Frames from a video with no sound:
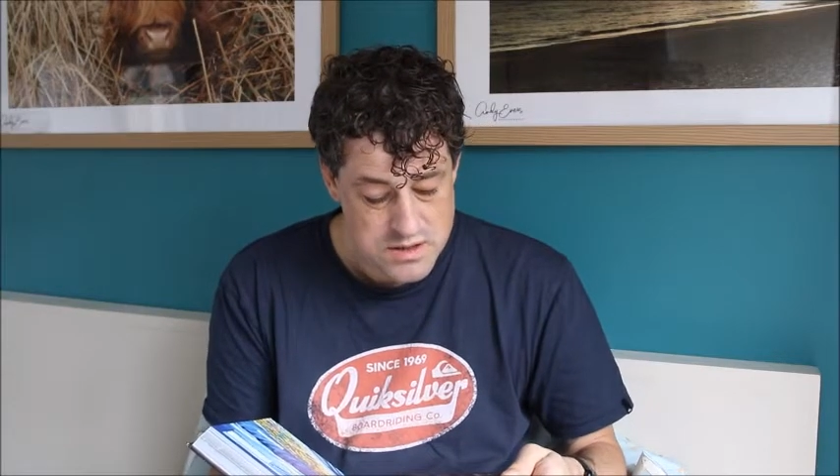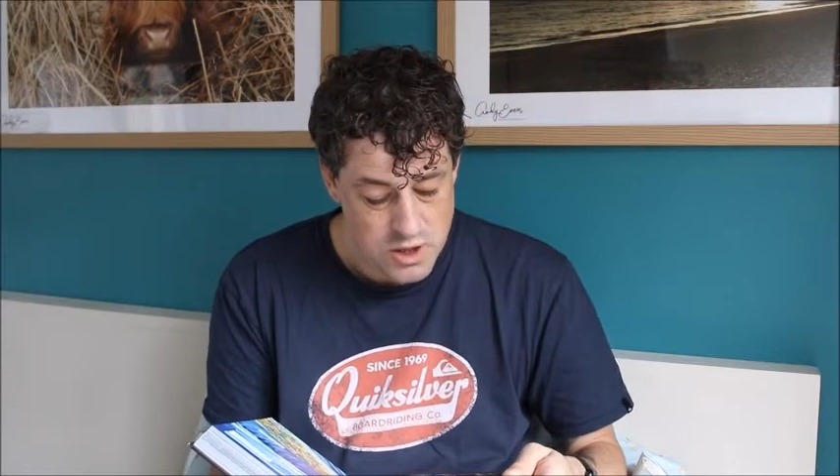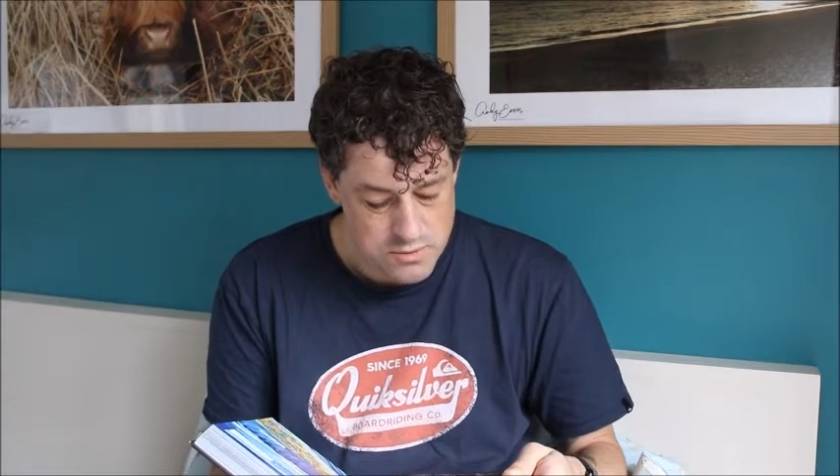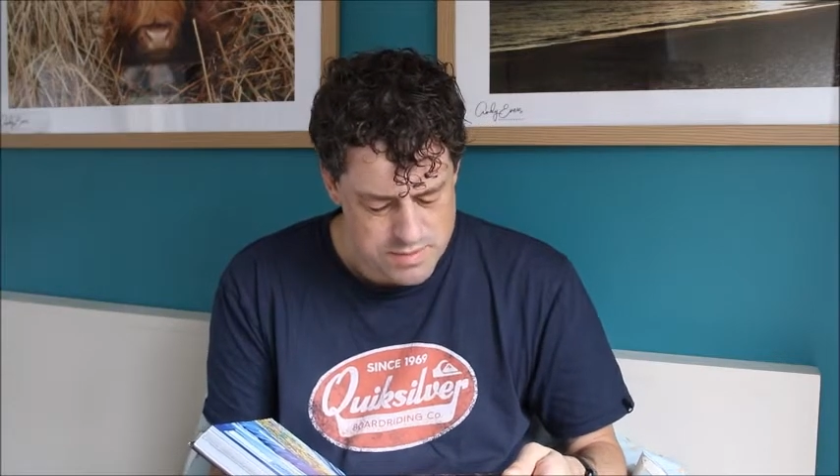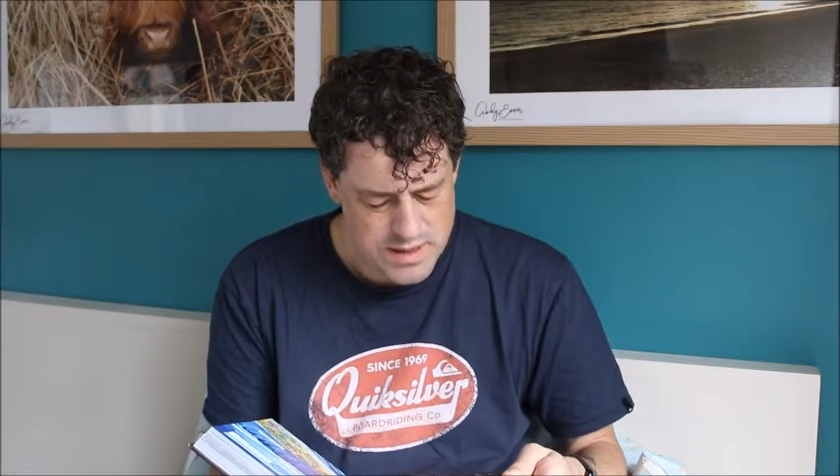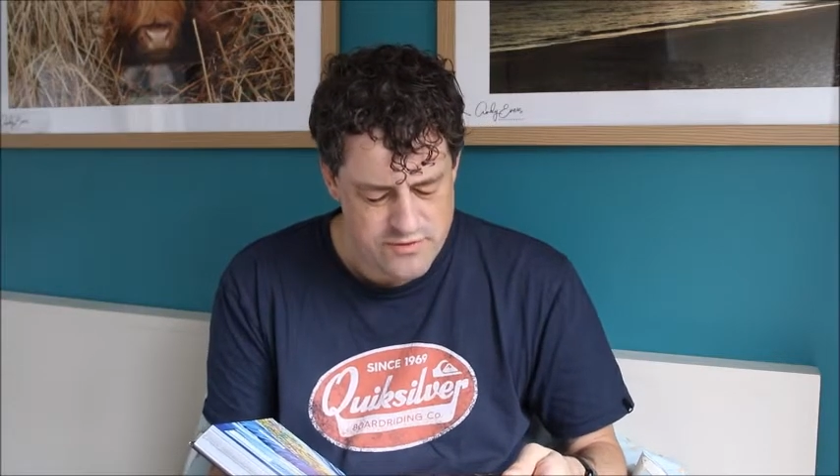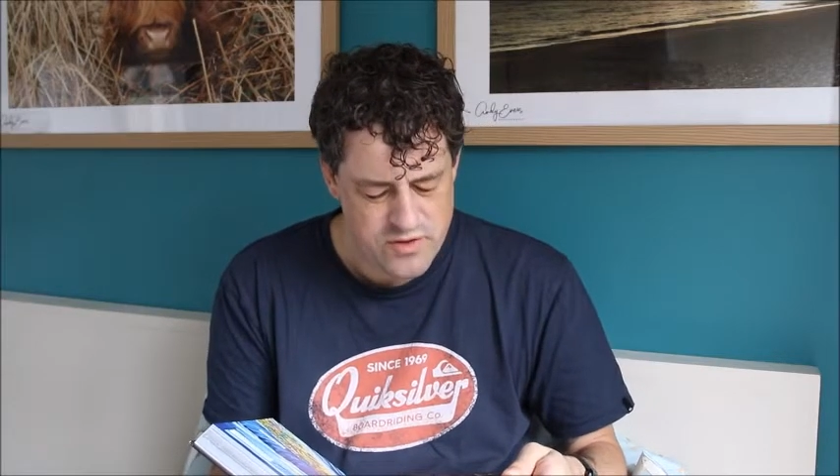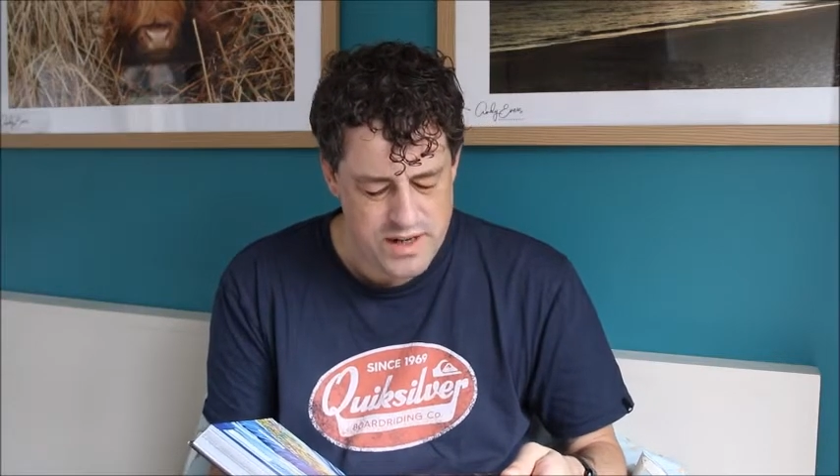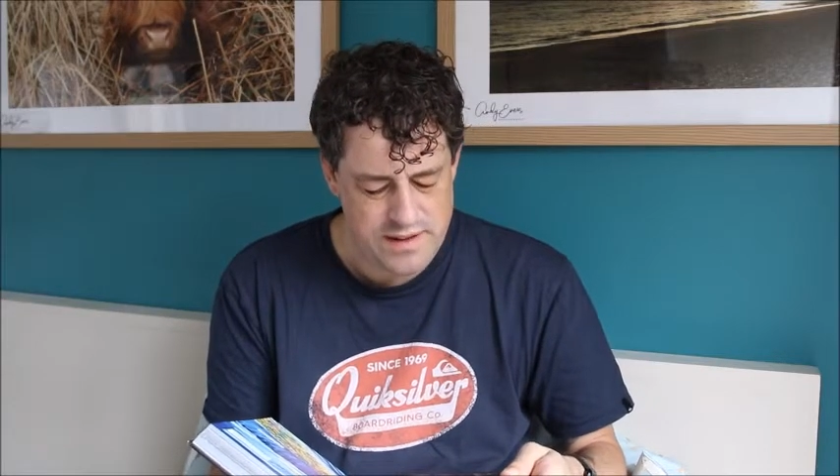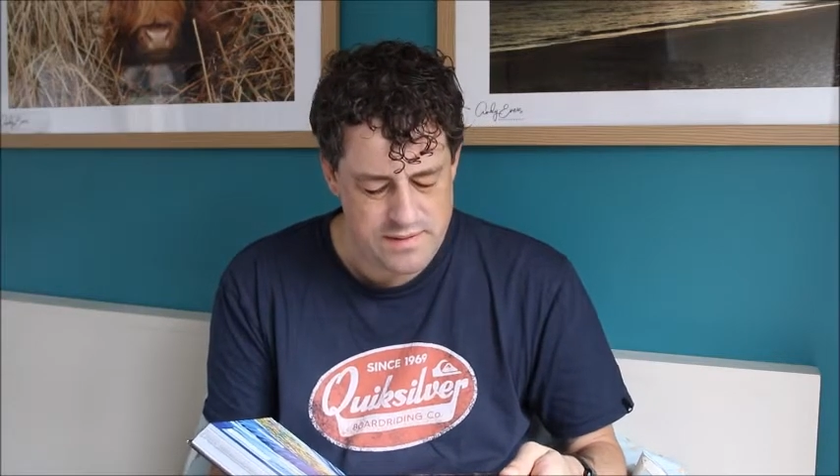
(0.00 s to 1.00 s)
Don't be
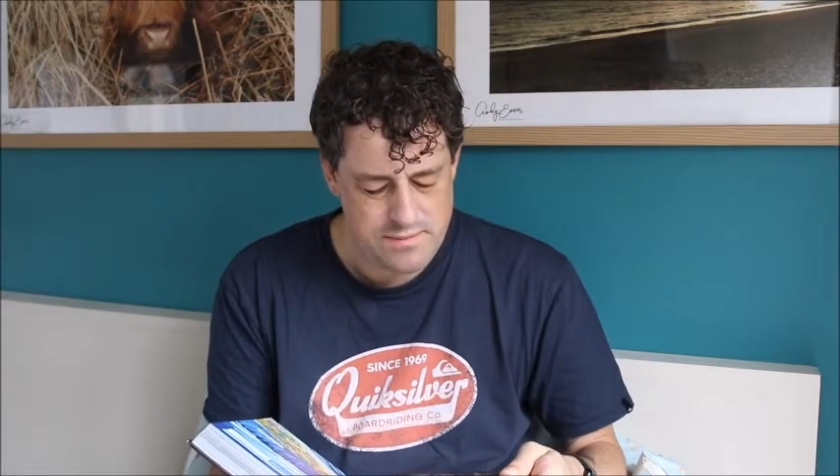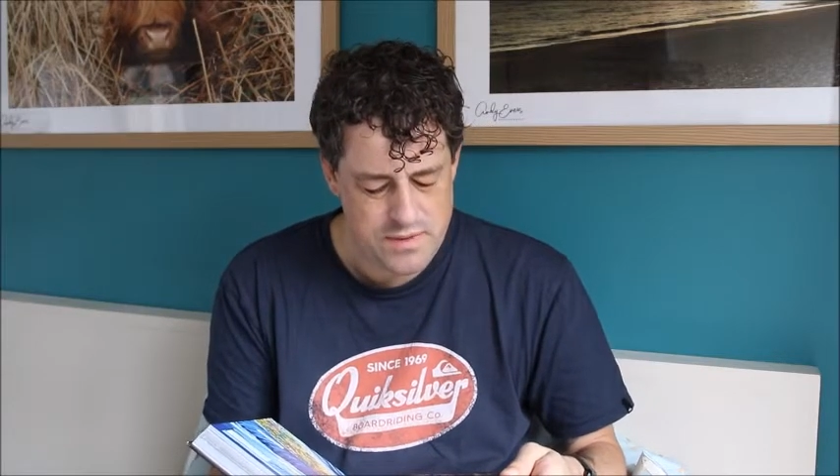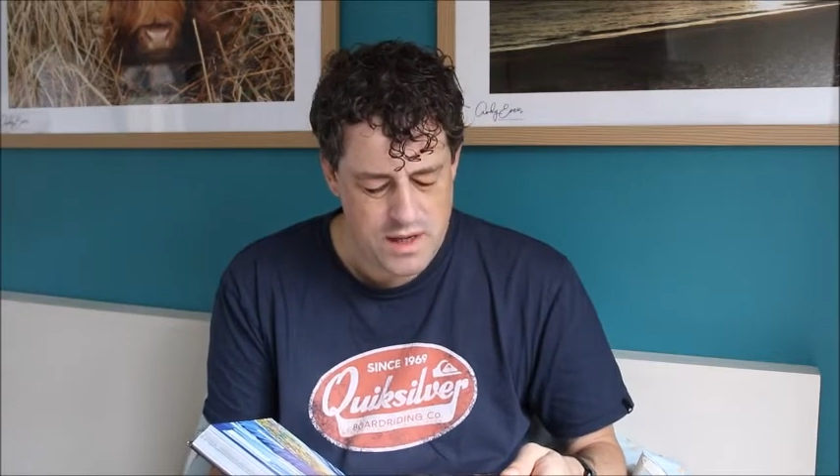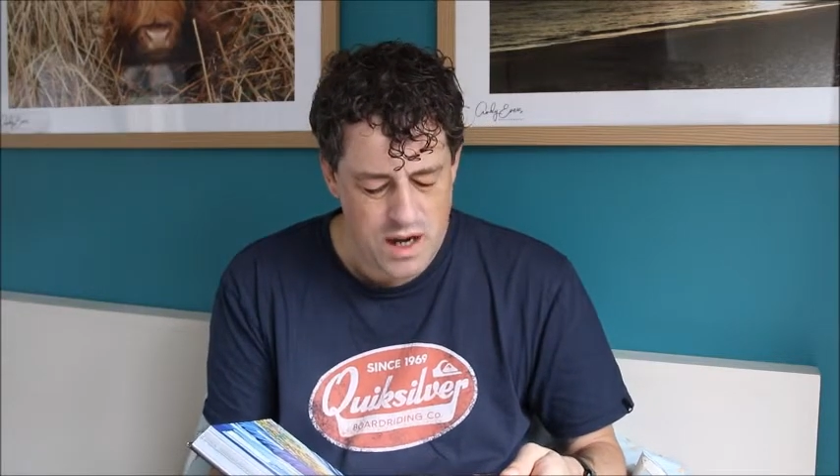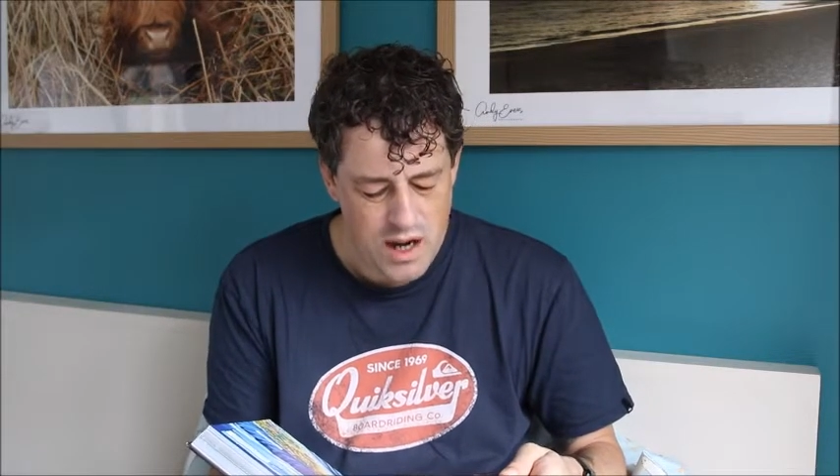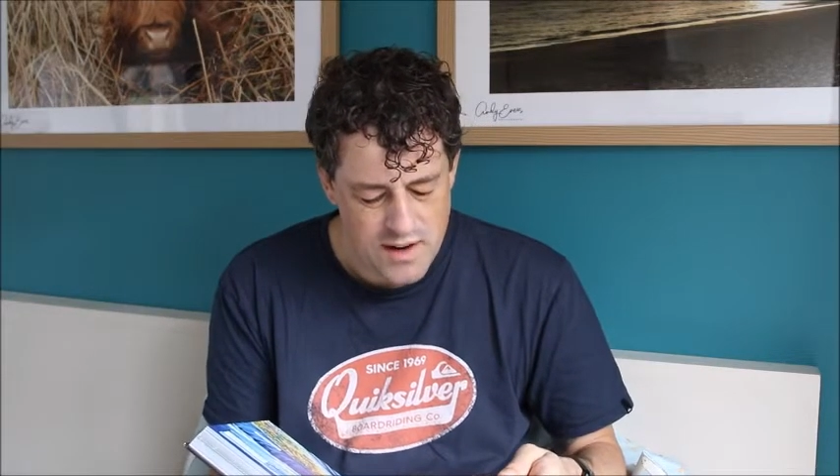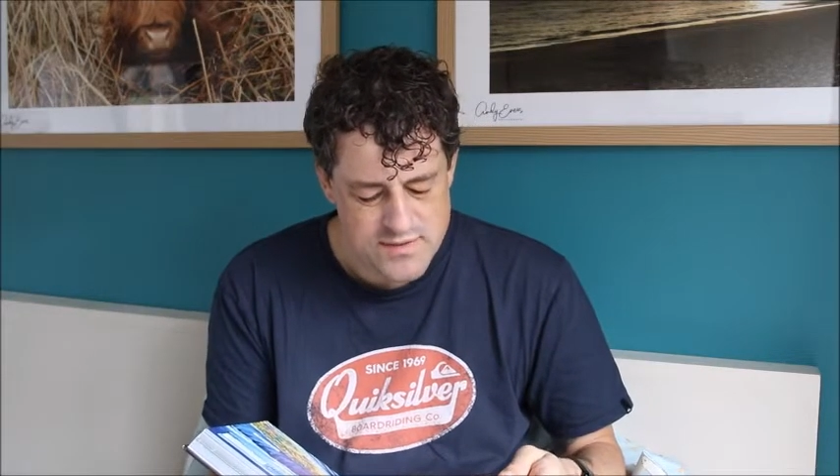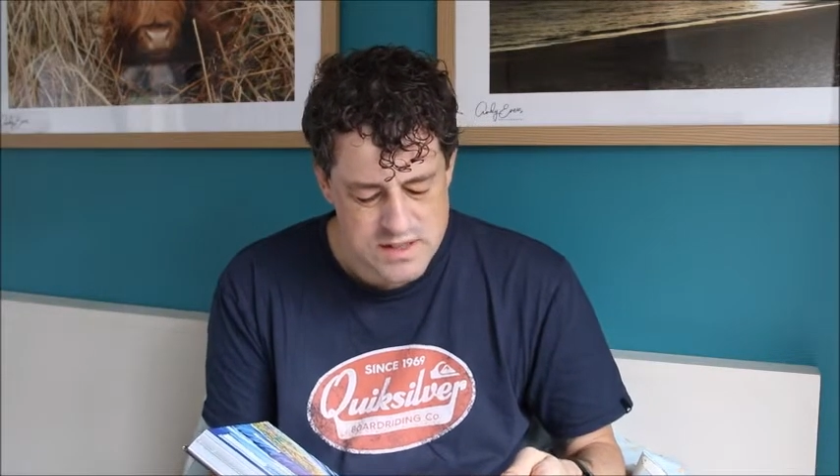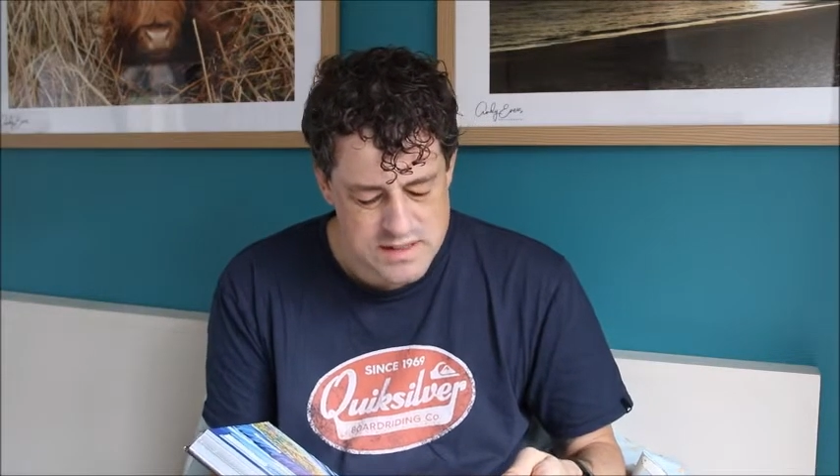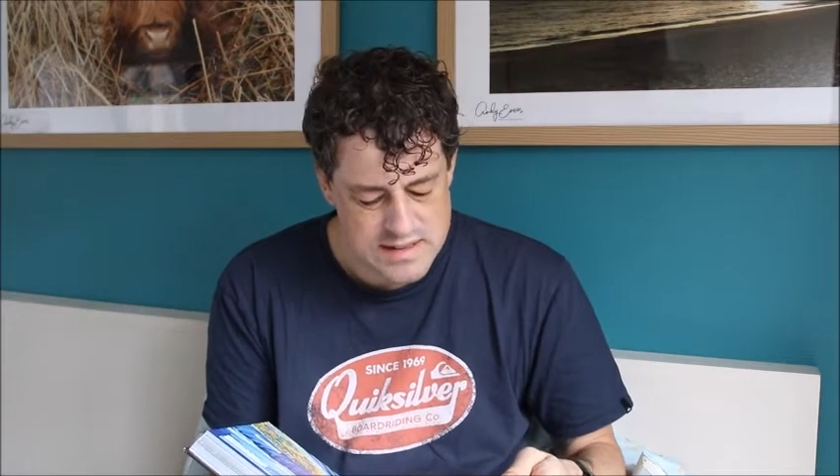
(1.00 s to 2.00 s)
afraid.
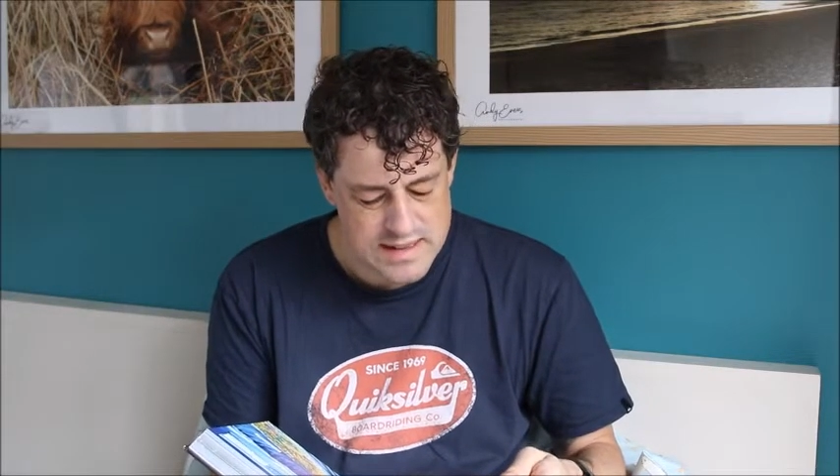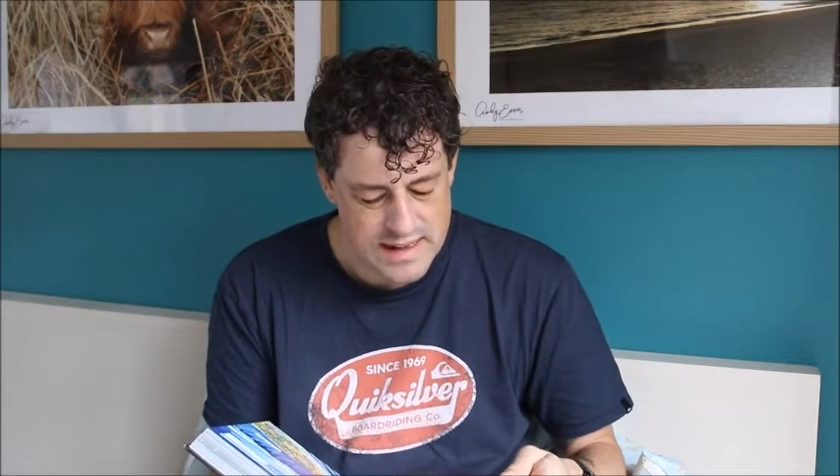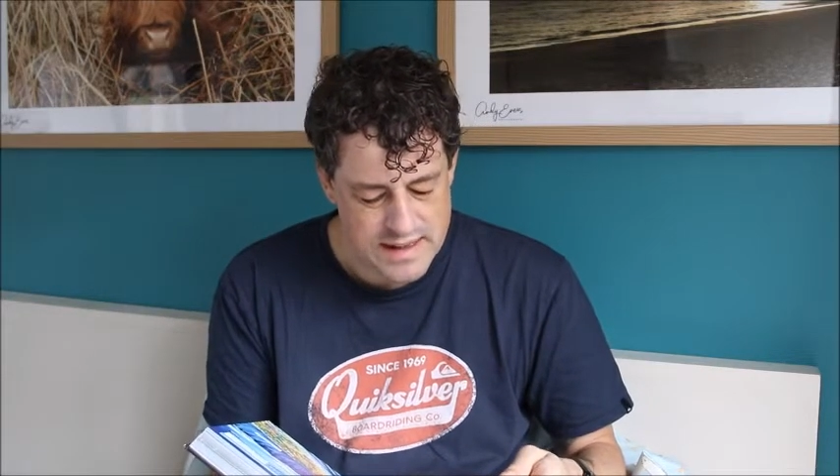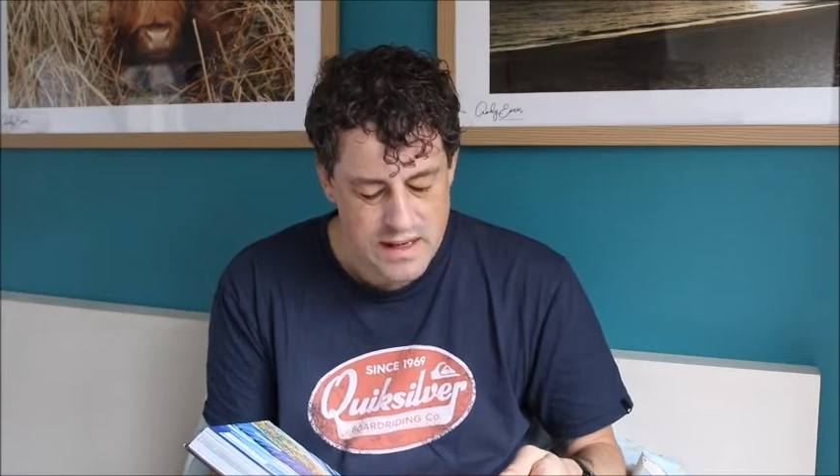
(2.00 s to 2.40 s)
After today,